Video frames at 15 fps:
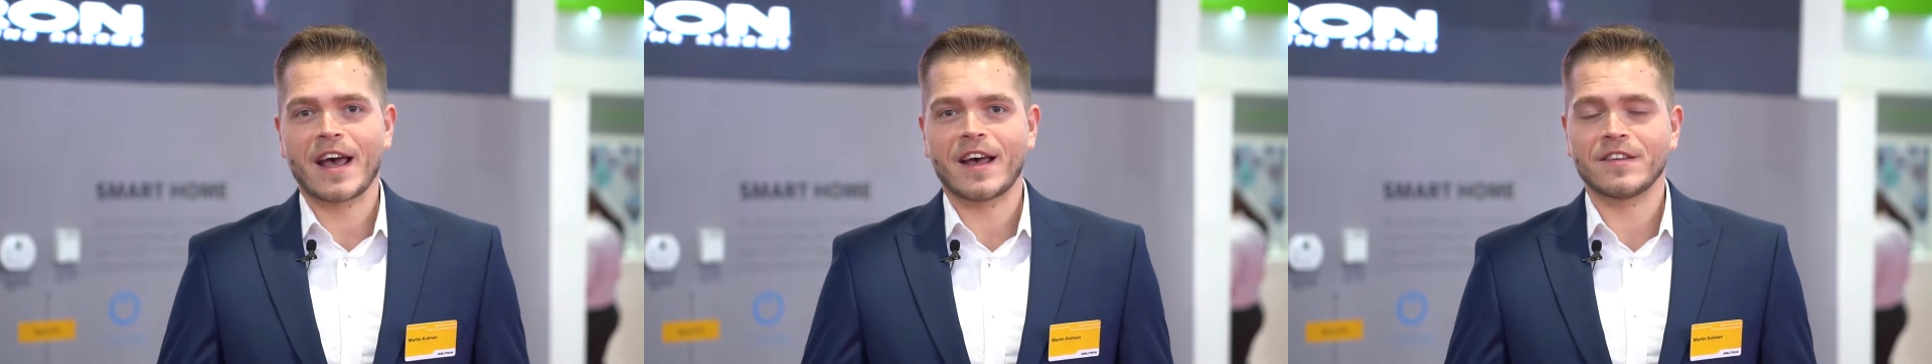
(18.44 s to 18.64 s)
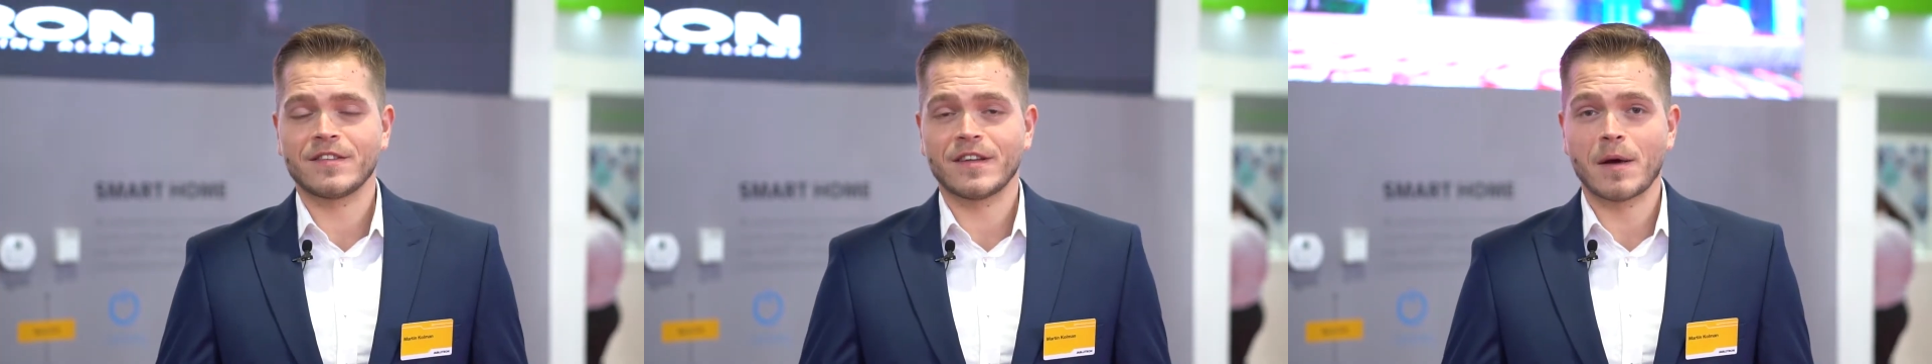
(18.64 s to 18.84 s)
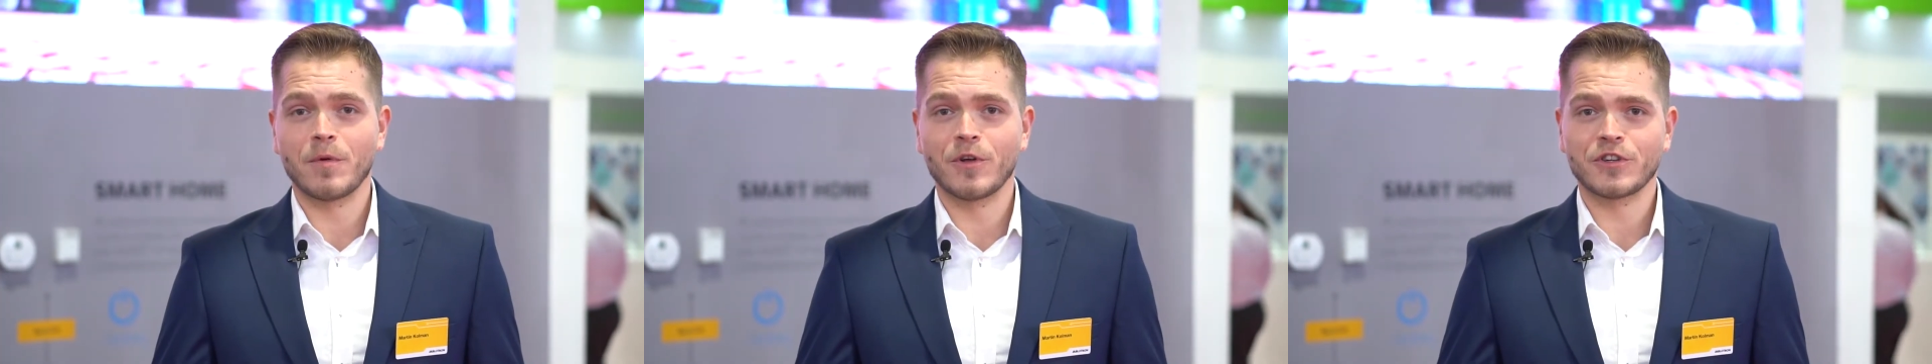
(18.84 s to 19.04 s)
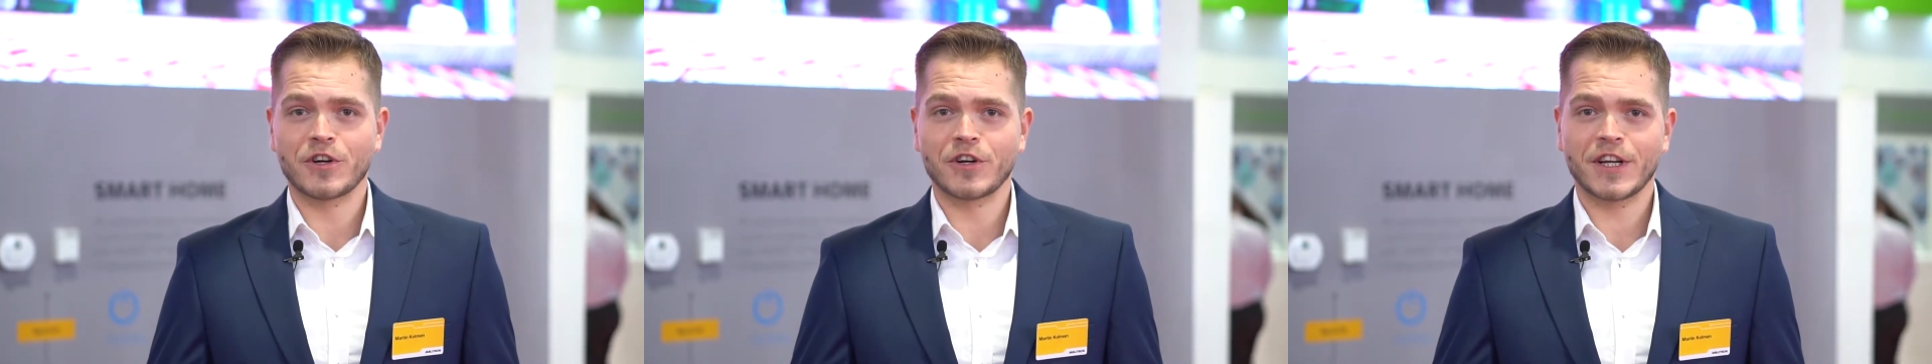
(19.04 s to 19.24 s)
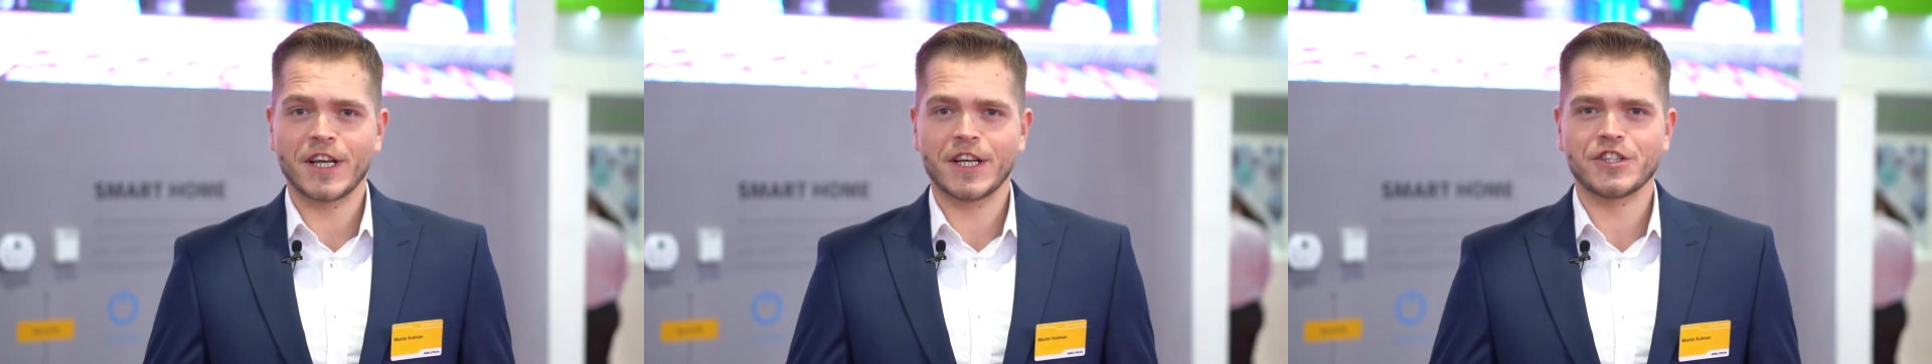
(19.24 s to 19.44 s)
as
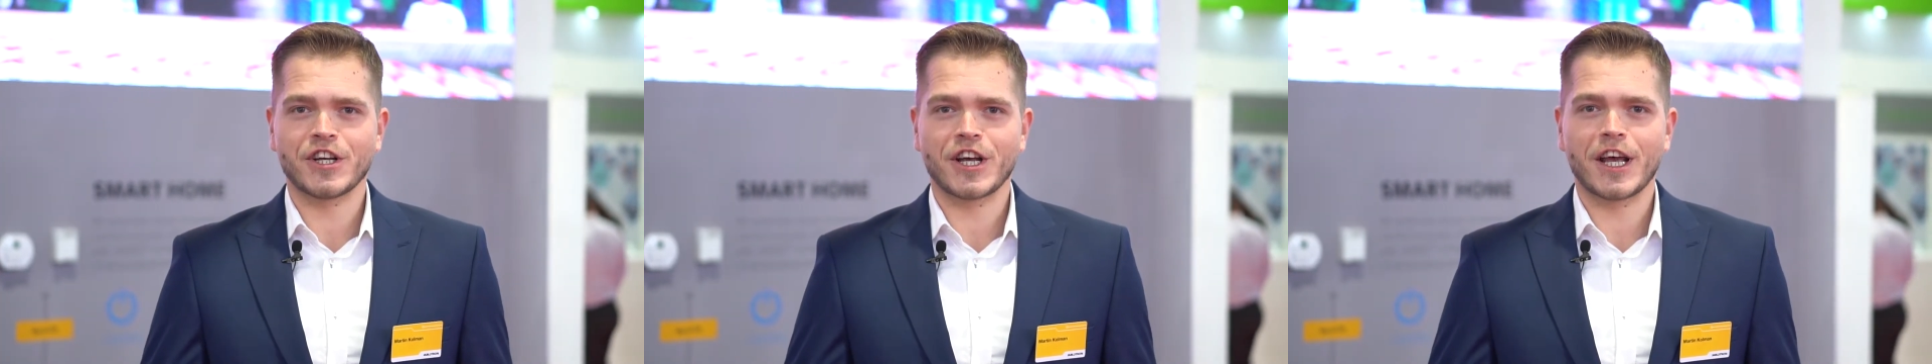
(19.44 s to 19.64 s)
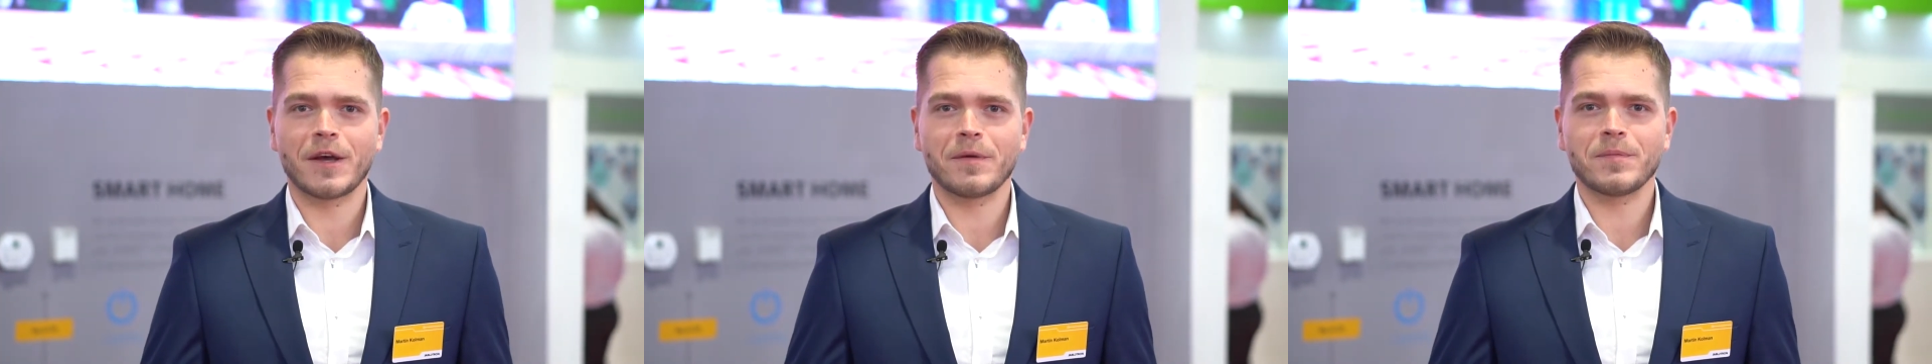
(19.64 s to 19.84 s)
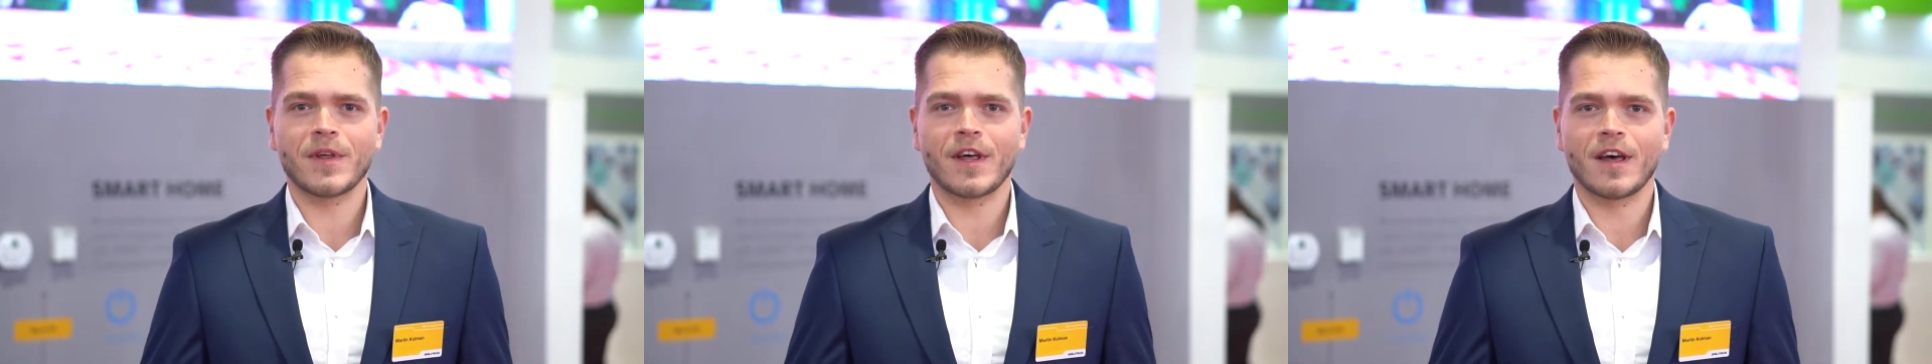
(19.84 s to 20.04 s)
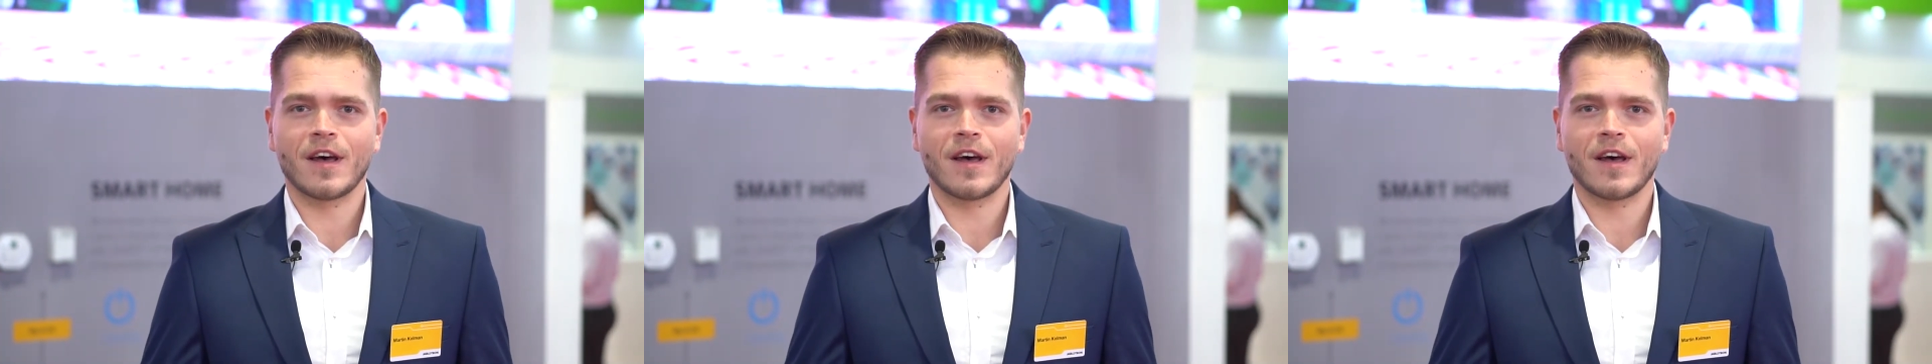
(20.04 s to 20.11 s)
Jablotron Egypt